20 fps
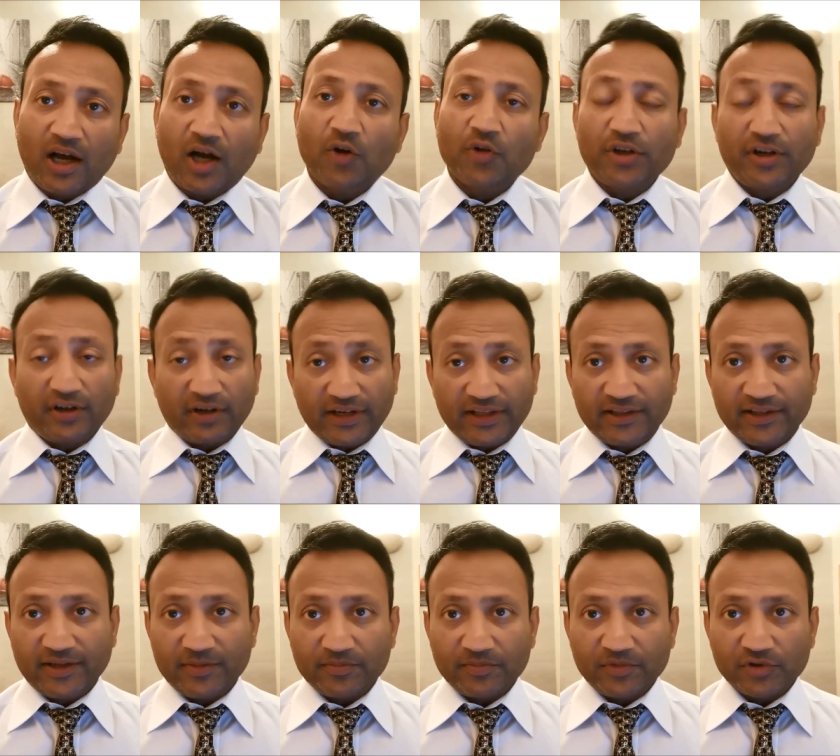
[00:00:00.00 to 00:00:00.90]
how they
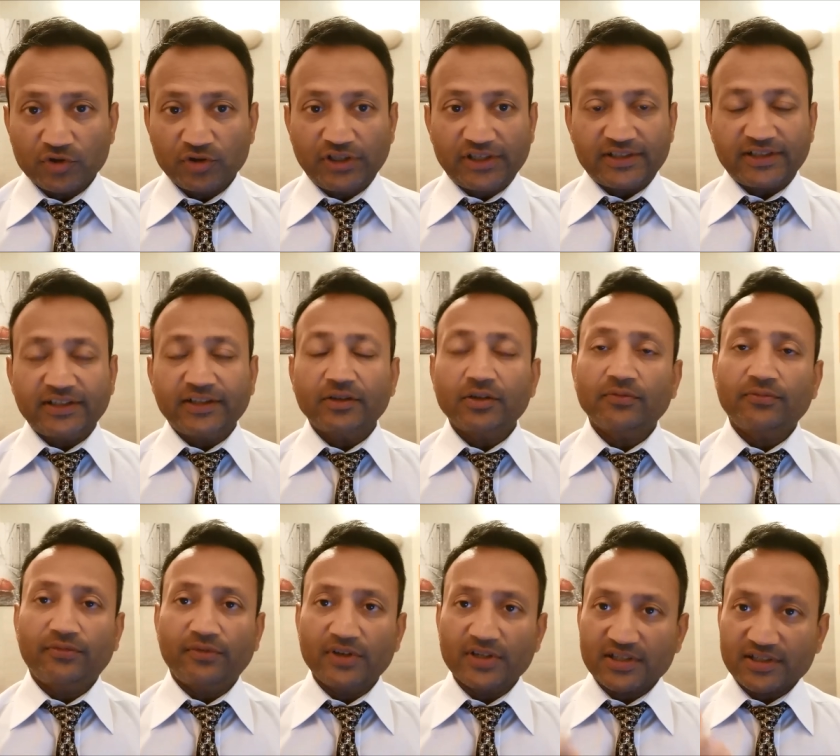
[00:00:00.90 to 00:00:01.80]
train them. So they said in the
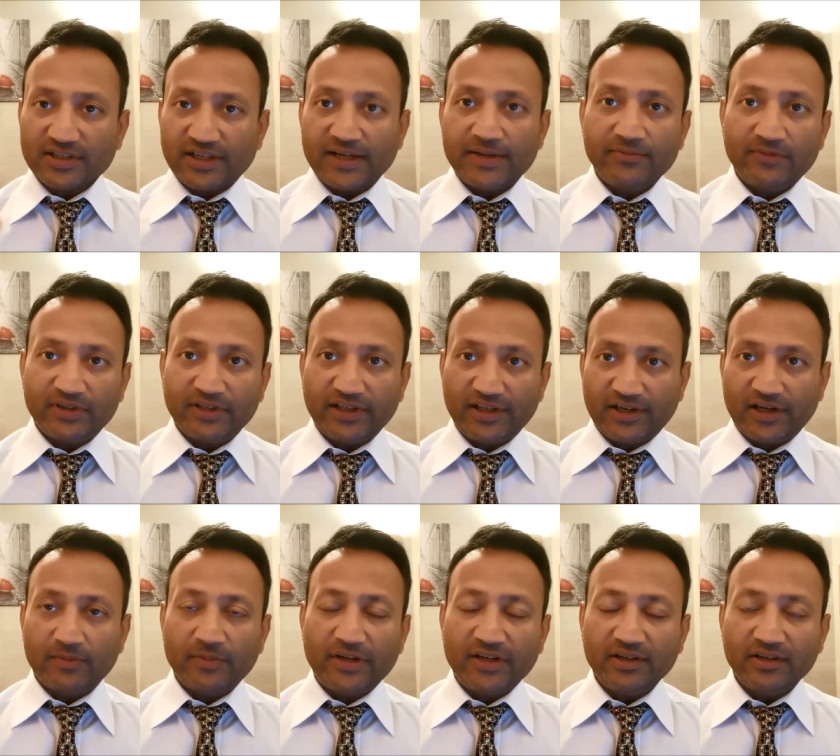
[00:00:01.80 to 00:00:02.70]
first time when they are
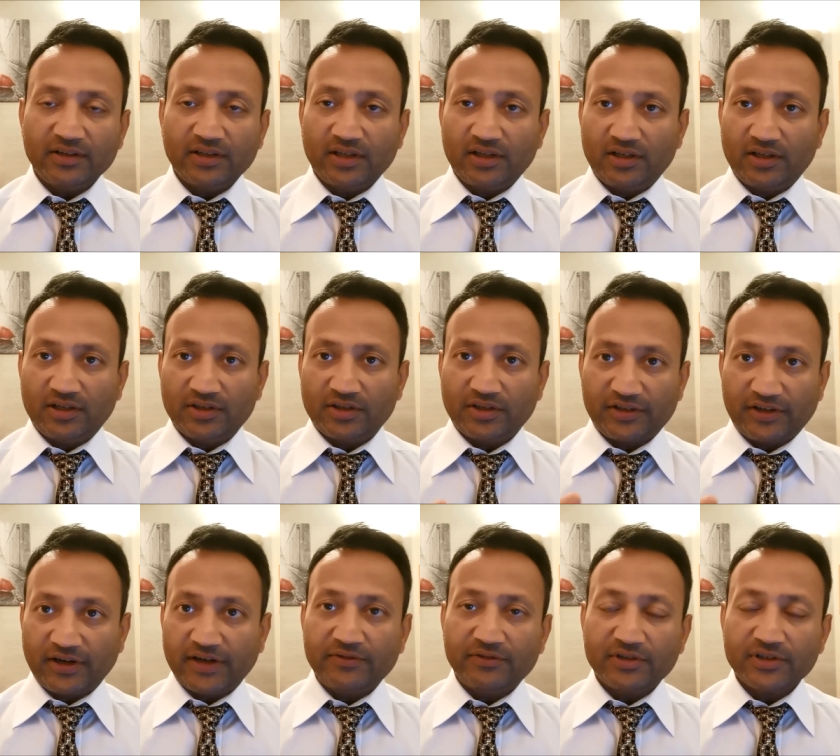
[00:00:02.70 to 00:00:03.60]
coming, uh, the
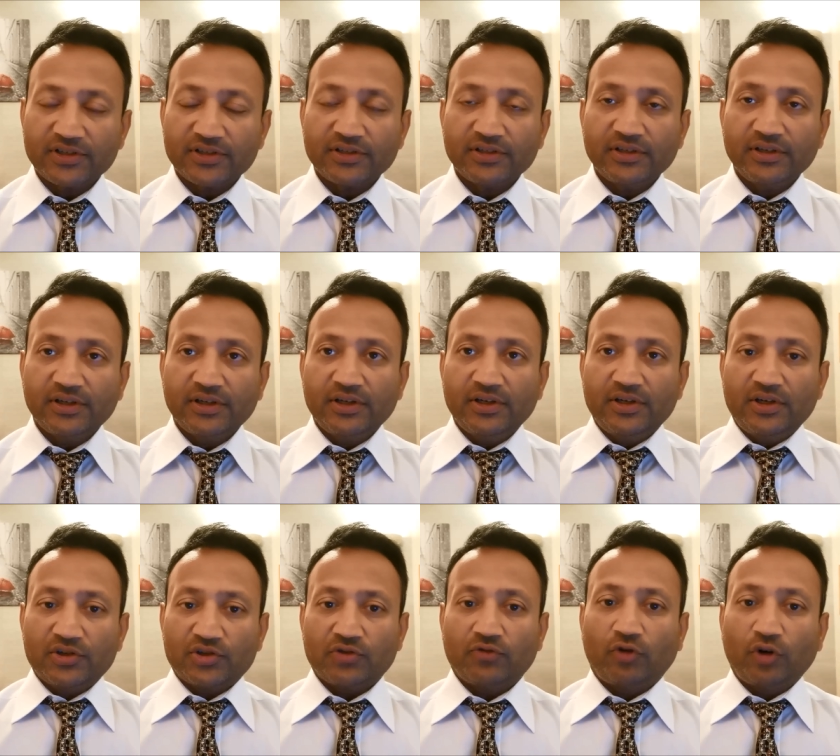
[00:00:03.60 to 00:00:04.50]
drivers.
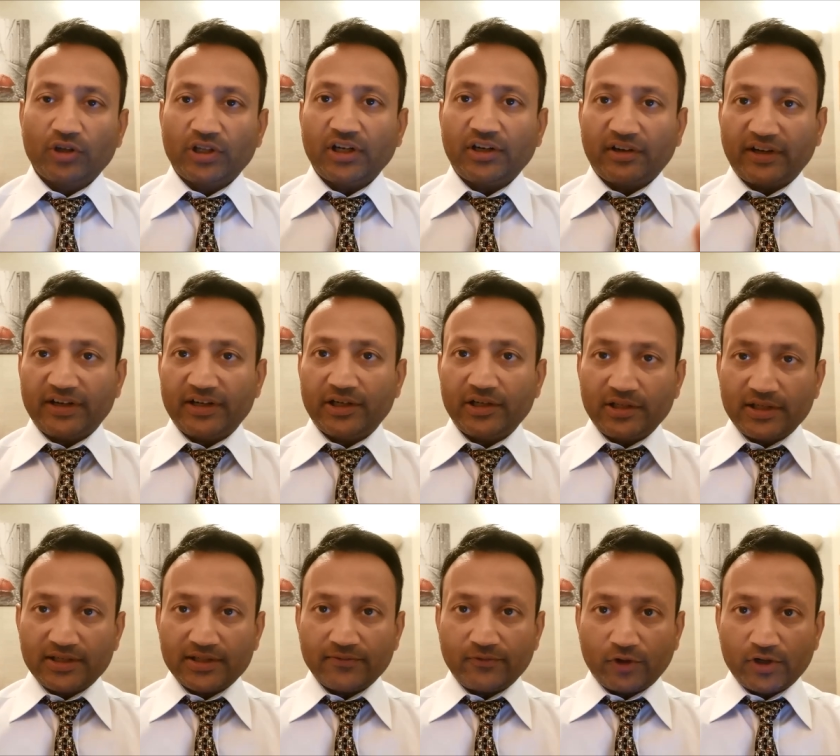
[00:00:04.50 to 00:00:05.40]
So what the trainer
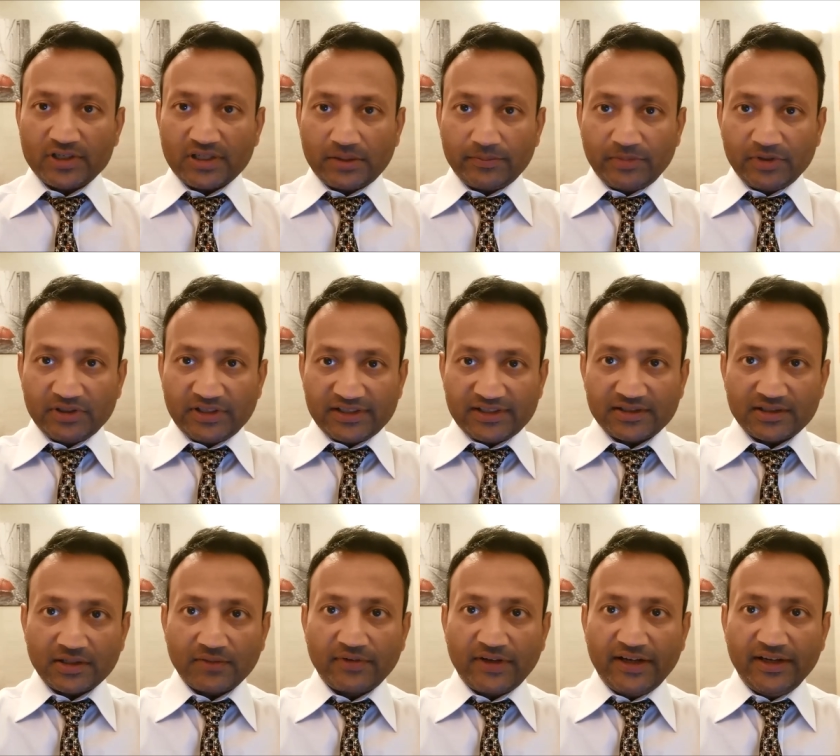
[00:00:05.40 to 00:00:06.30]
does, for example, this
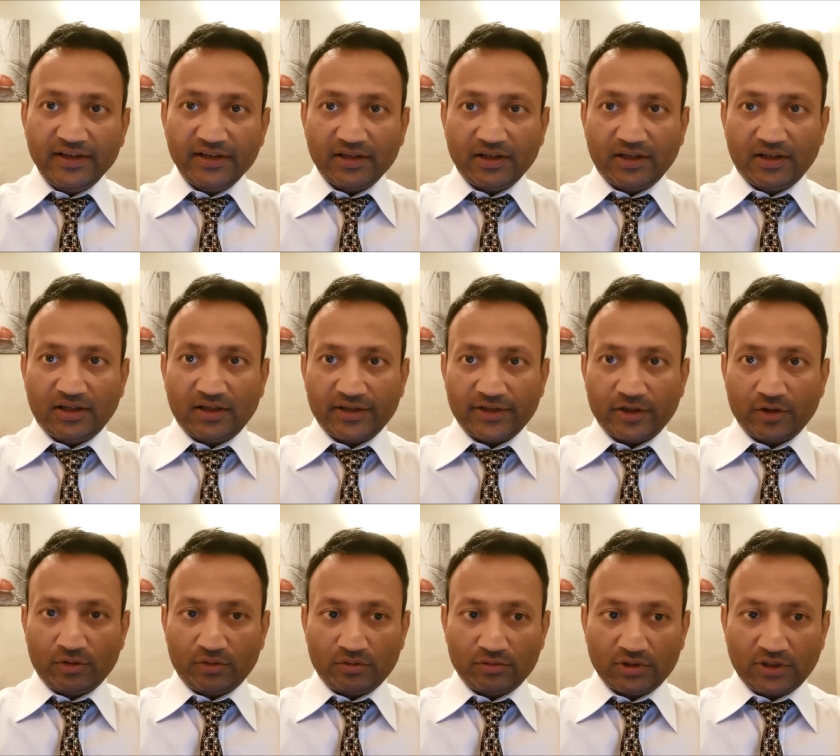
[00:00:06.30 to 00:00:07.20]
is the way, uh, you
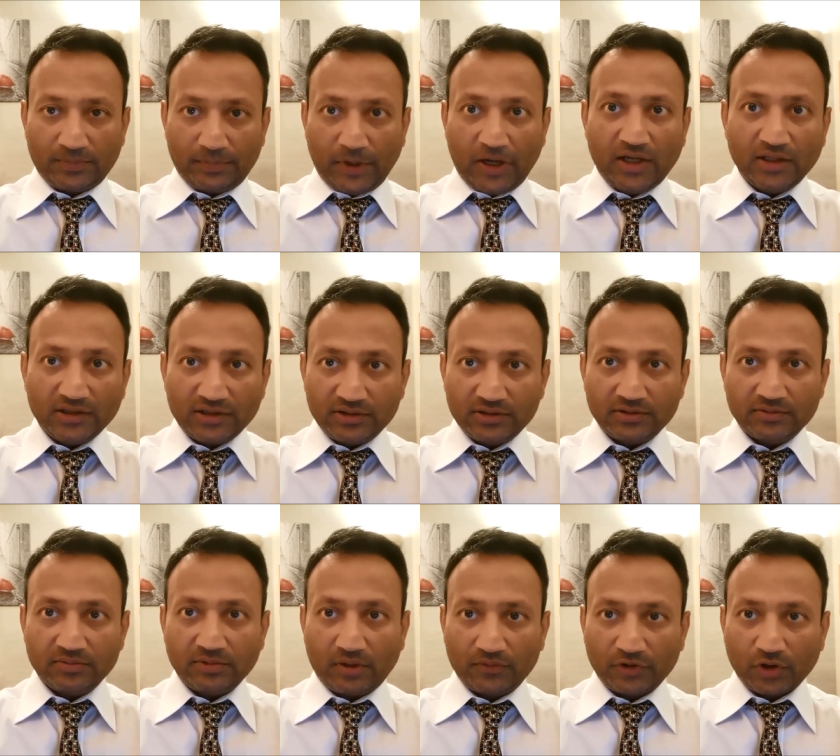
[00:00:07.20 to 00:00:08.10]
know, the path
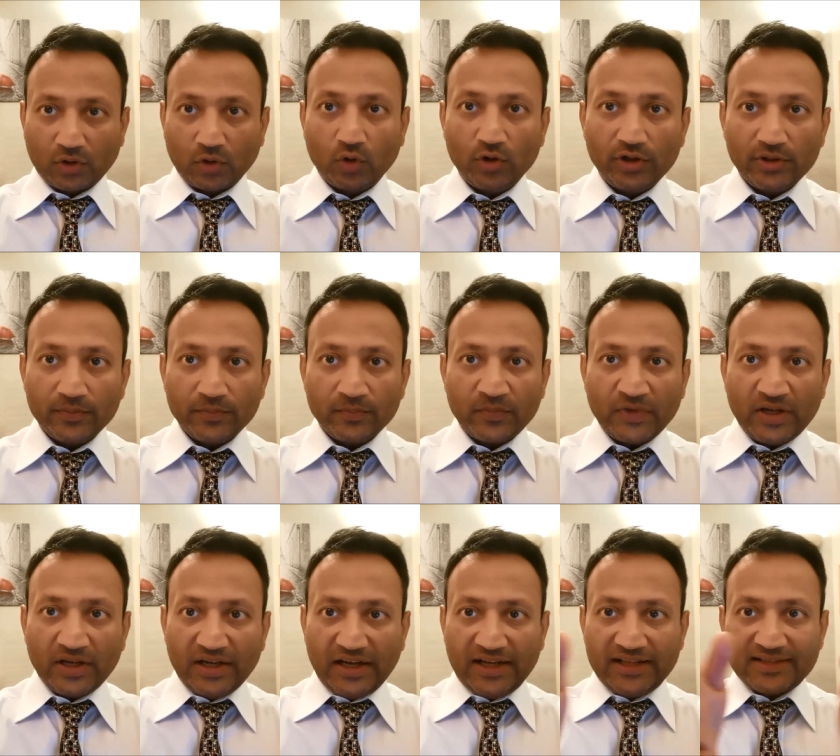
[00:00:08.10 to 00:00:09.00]
of the road,
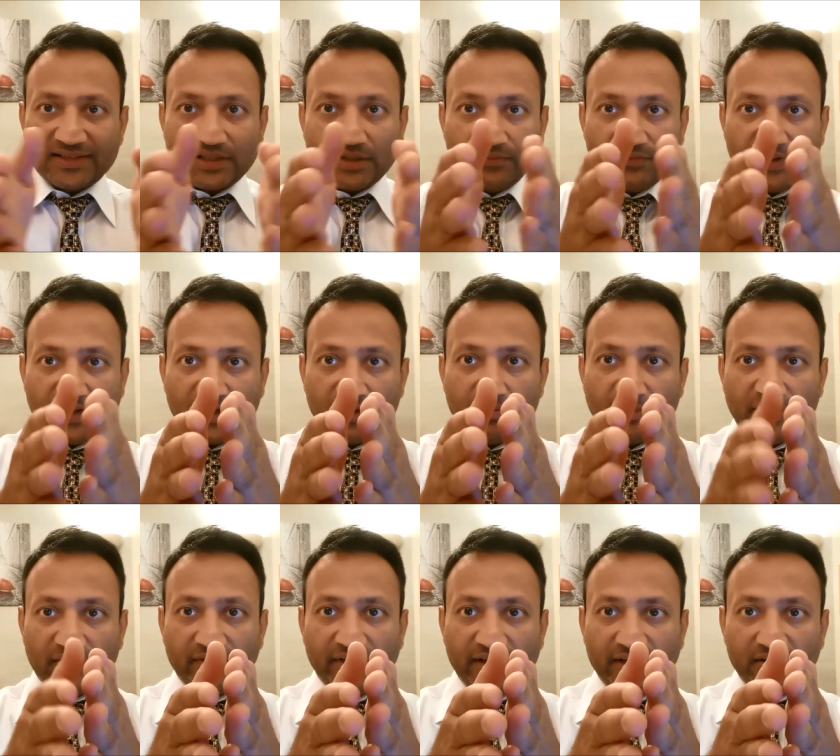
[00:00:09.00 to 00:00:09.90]
and somewhere in
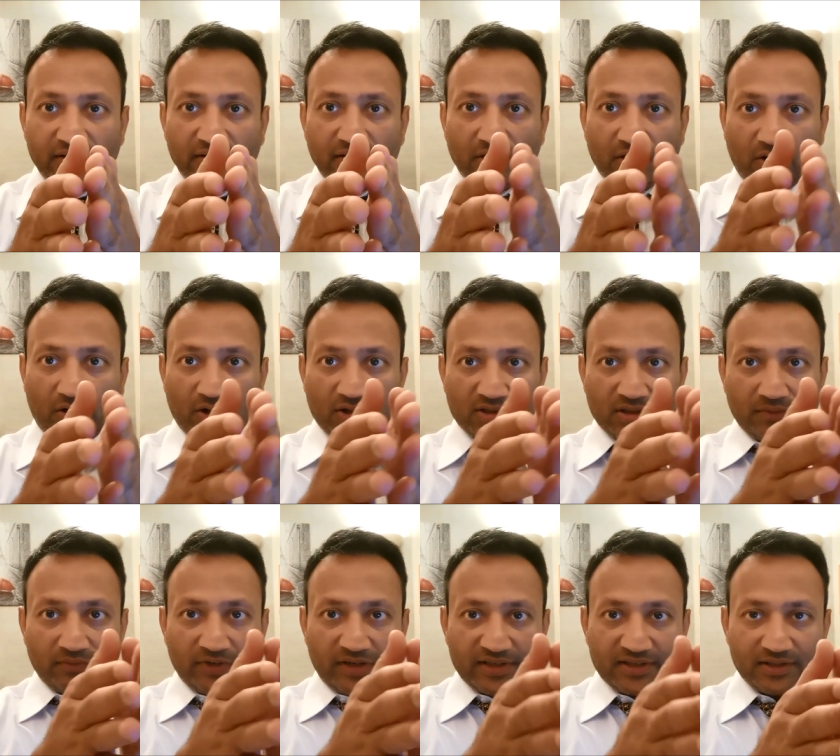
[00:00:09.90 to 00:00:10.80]
between or
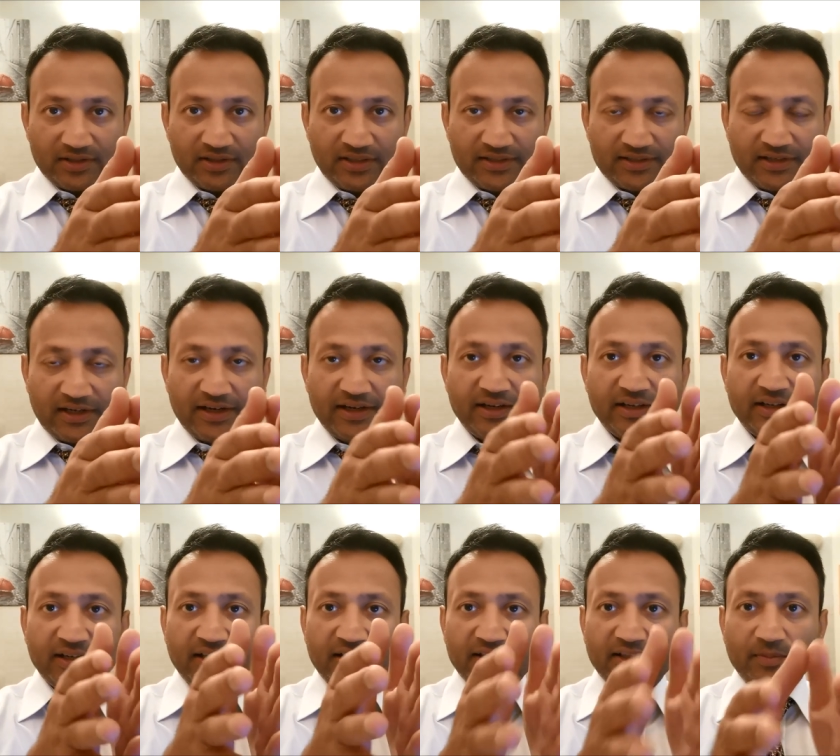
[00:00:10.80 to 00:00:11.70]
somewhere this side,
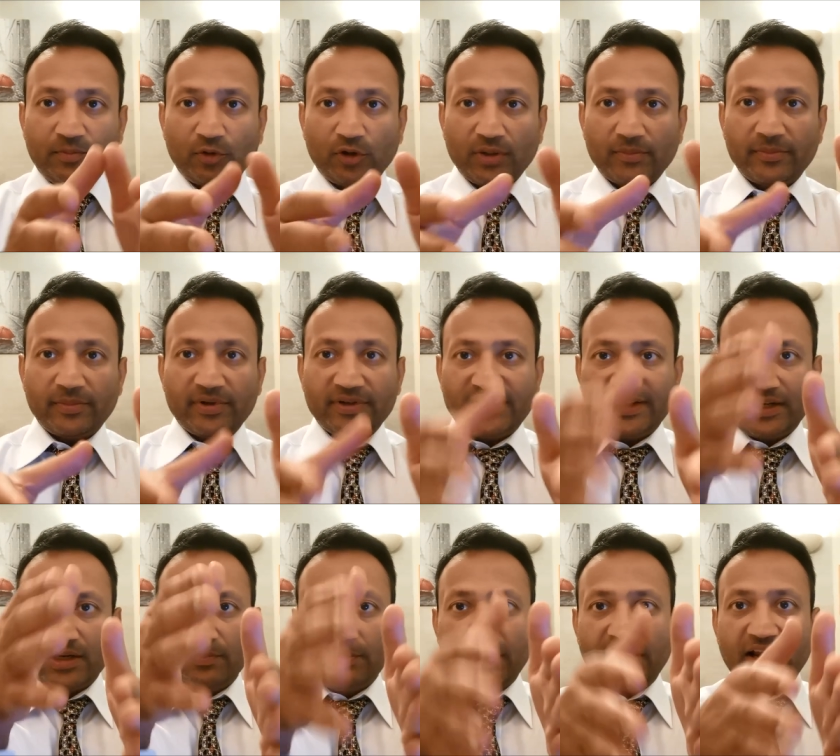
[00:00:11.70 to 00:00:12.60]
they put a
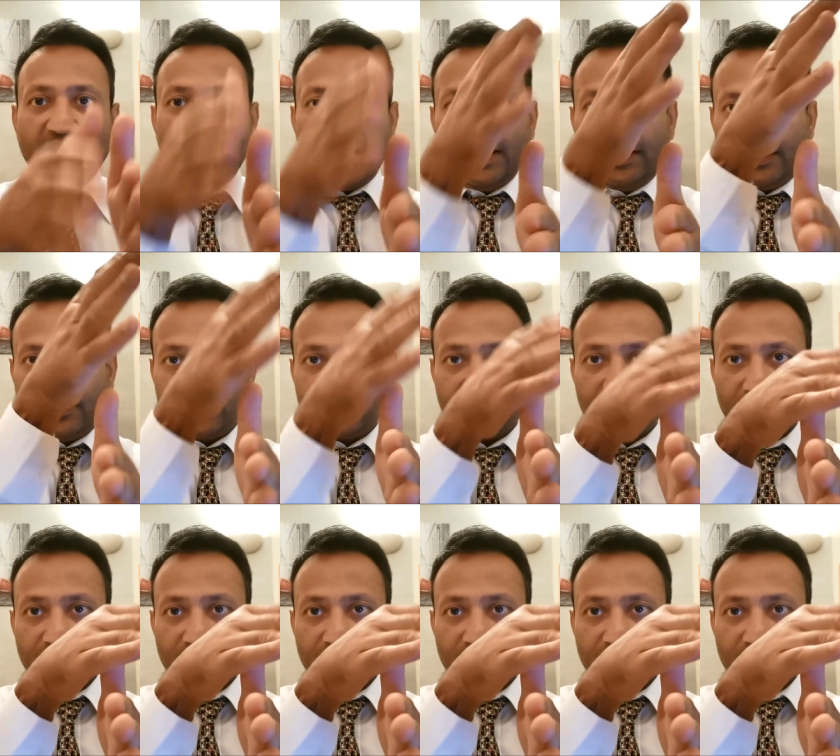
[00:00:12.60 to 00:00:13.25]
basically big hat,